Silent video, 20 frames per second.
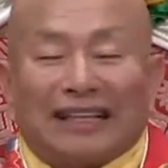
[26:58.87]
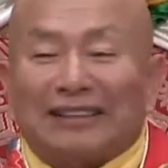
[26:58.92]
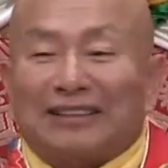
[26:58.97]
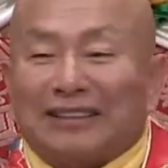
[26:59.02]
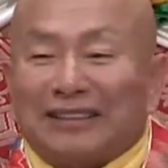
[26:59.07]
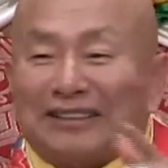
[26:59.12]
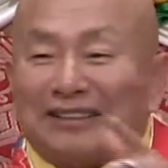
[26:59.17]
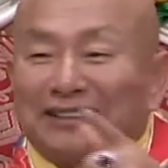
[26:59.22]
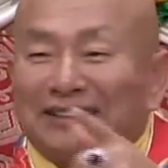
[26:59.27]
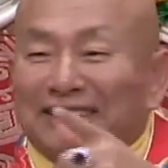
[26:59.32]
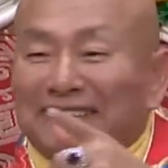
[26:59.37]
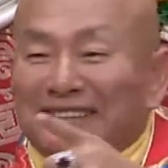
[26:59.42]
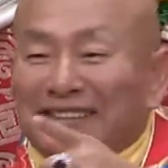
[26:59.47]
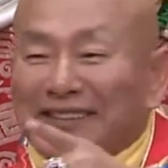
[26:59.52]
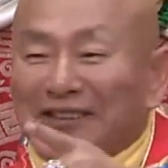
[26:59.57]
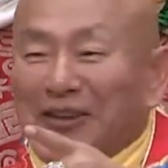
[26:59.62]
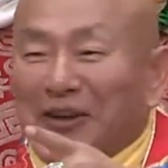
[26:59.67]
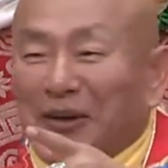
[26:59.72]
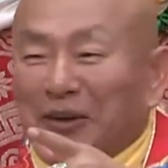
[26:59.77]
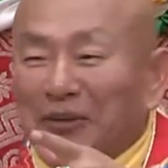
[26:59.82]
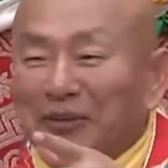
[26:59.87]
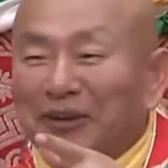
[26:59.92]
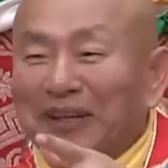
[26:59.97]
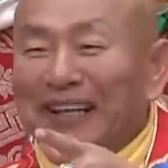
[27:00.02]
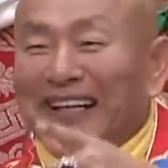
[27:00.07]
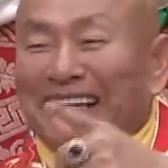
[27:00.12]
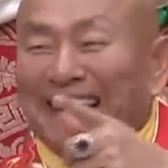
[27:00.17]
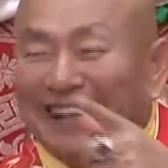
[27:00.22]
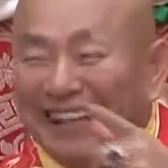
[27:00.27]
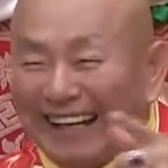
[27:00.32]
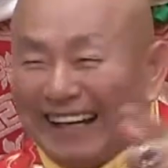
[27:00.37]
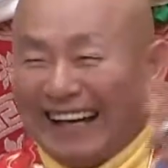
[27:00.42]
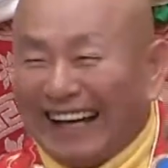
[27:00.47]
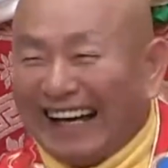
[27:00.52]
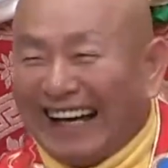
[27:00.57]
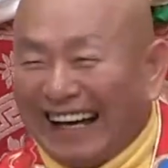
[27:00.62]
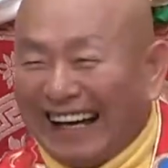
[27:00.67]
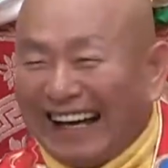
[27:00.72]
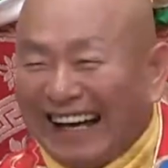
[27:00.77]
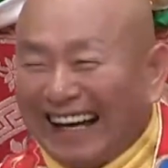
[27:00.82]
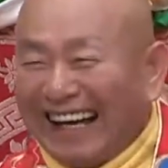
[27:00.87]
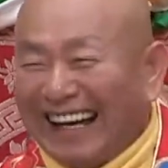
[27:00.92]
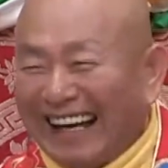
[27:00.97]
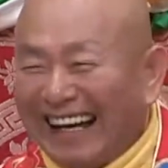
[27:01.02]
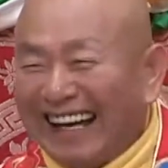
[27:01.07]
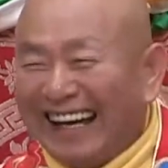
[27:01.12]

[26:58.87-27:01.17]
33 was right, 34